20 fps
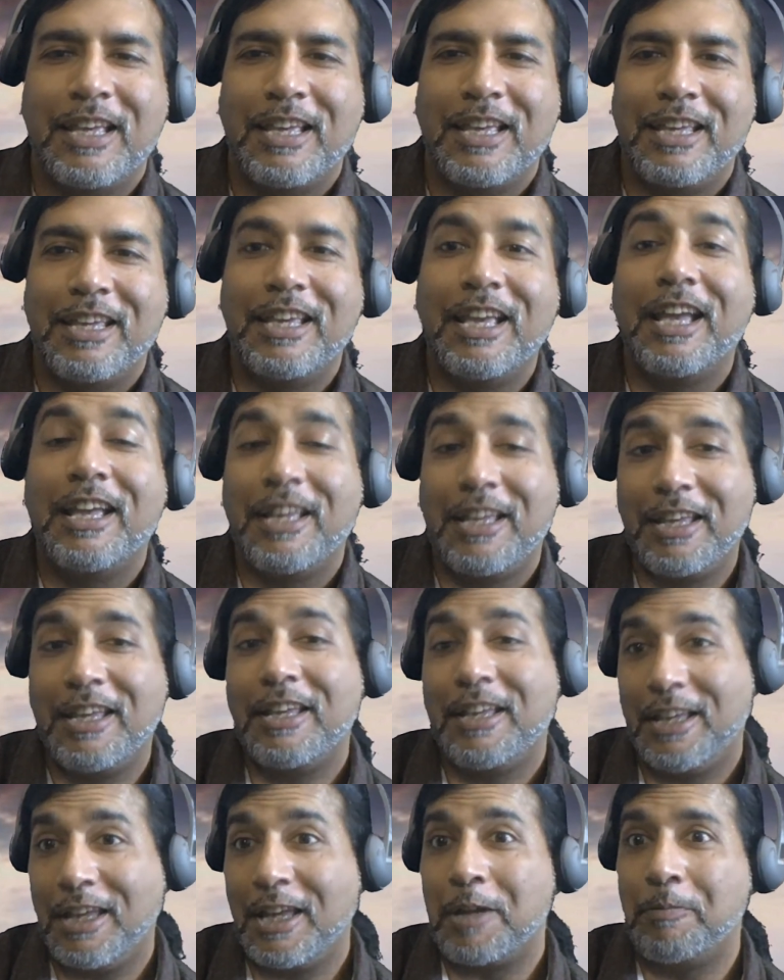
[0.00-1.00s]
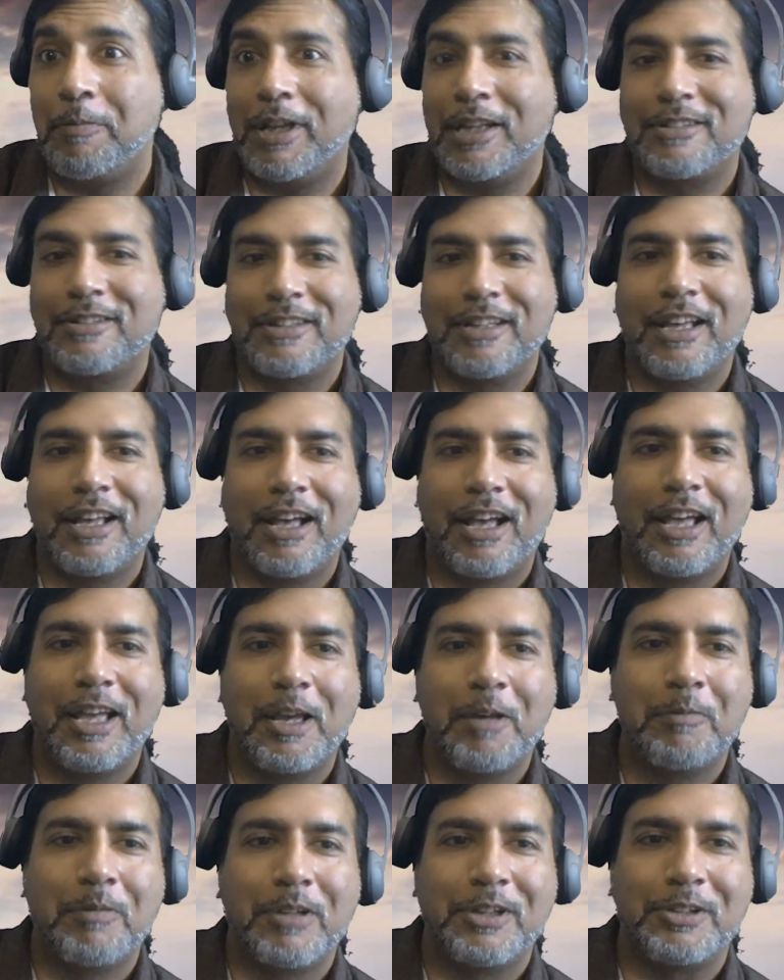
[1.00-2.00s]
He admits, yeah, I
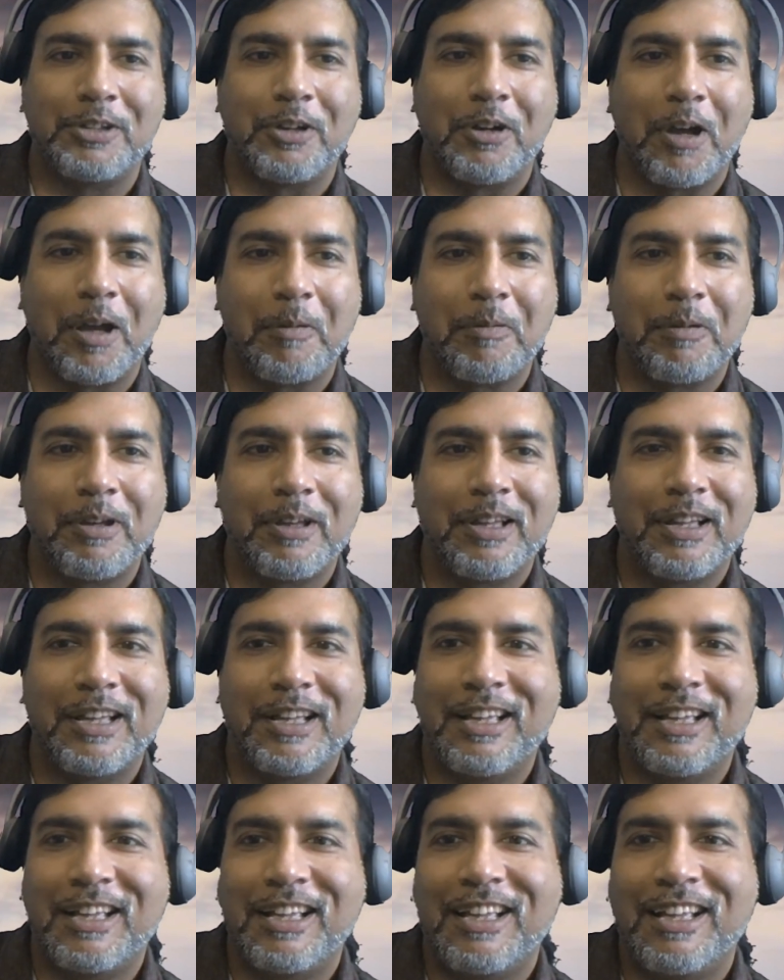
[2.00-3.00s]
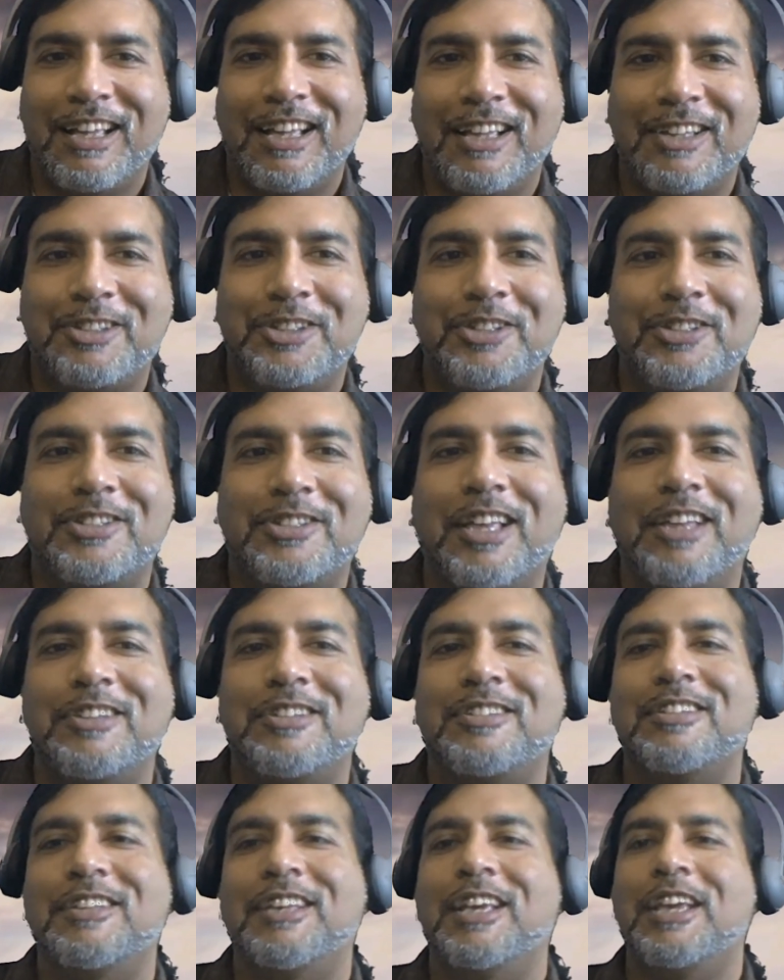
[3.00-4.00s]
am the Joab. And she
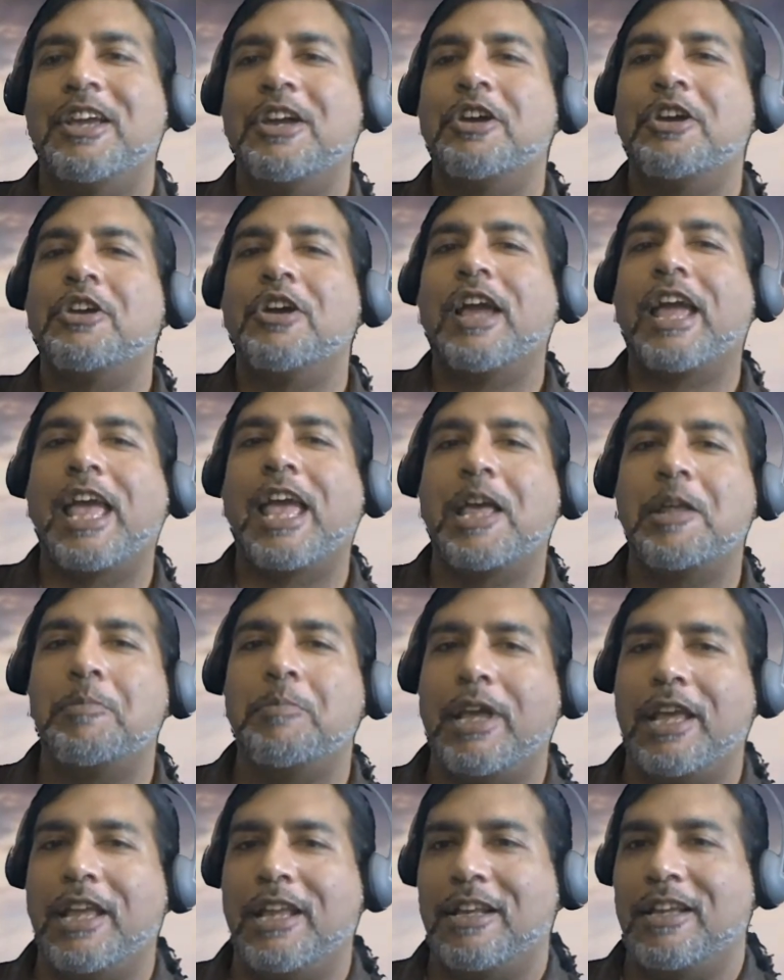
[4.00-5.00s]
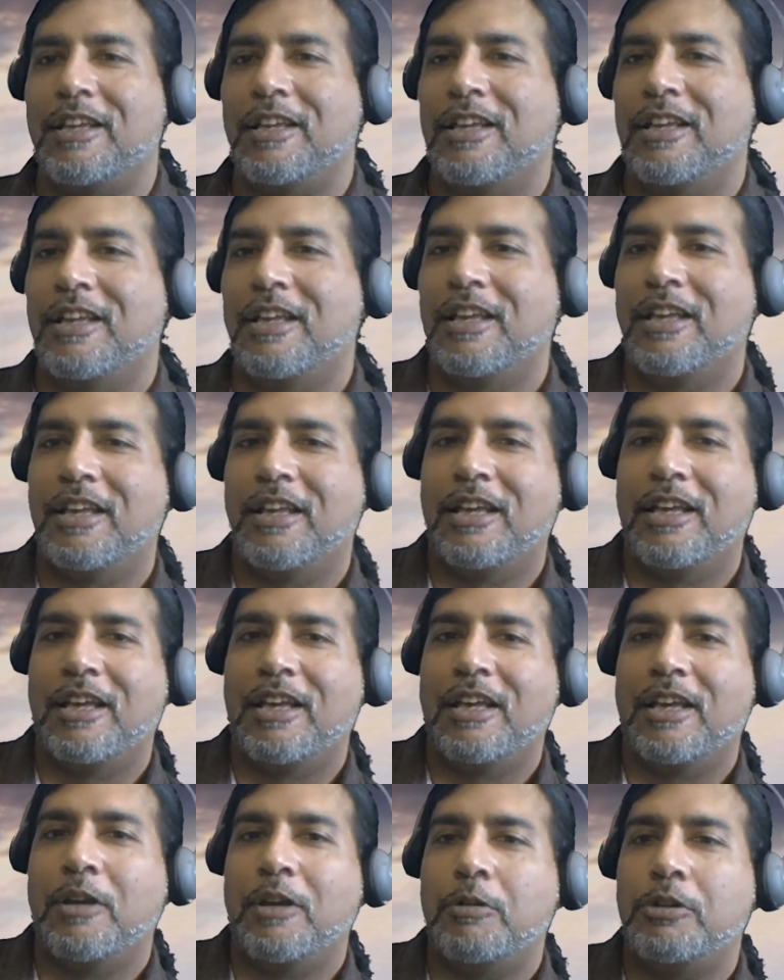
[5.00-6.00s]
says, here, your handmaid,
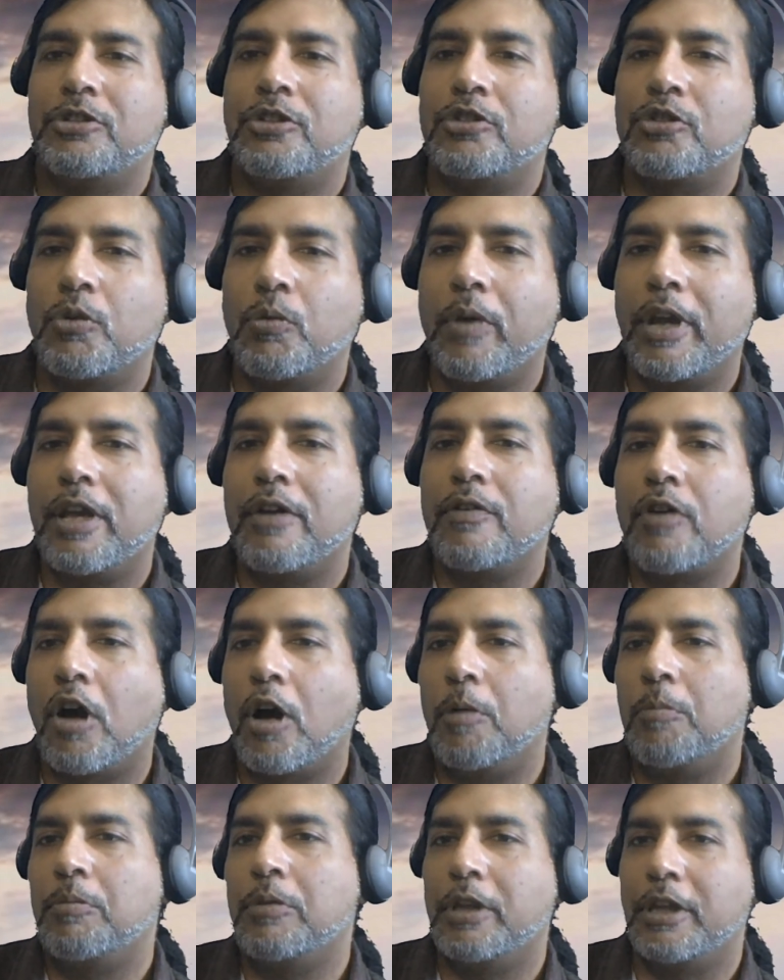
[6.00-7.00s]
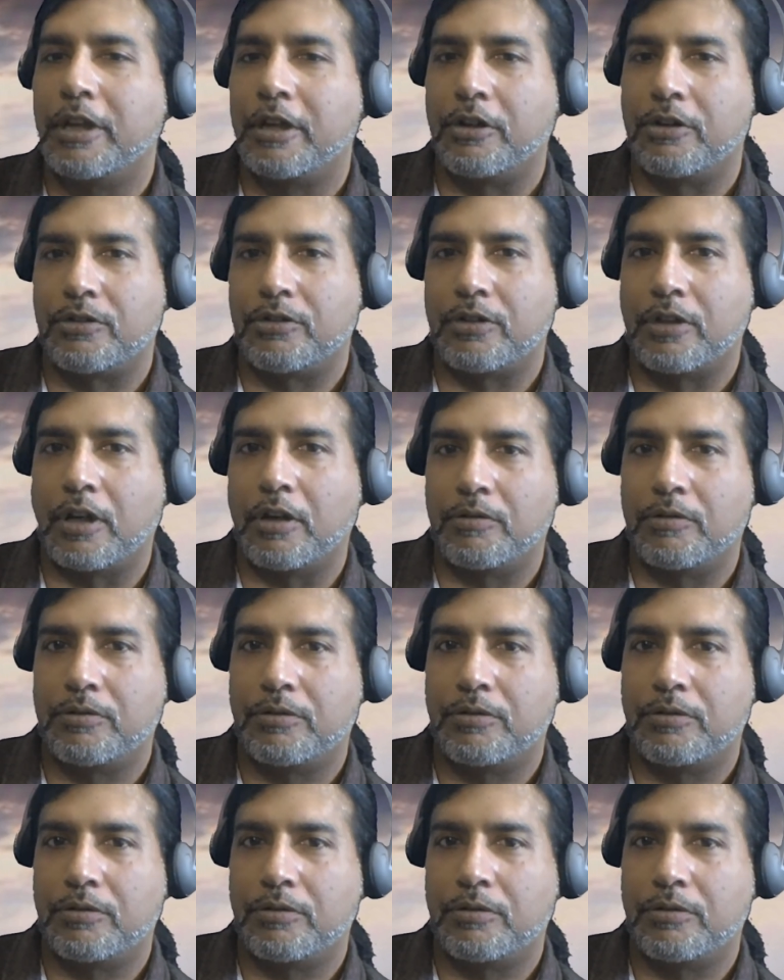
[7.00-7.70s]
which is a way of humbling herself.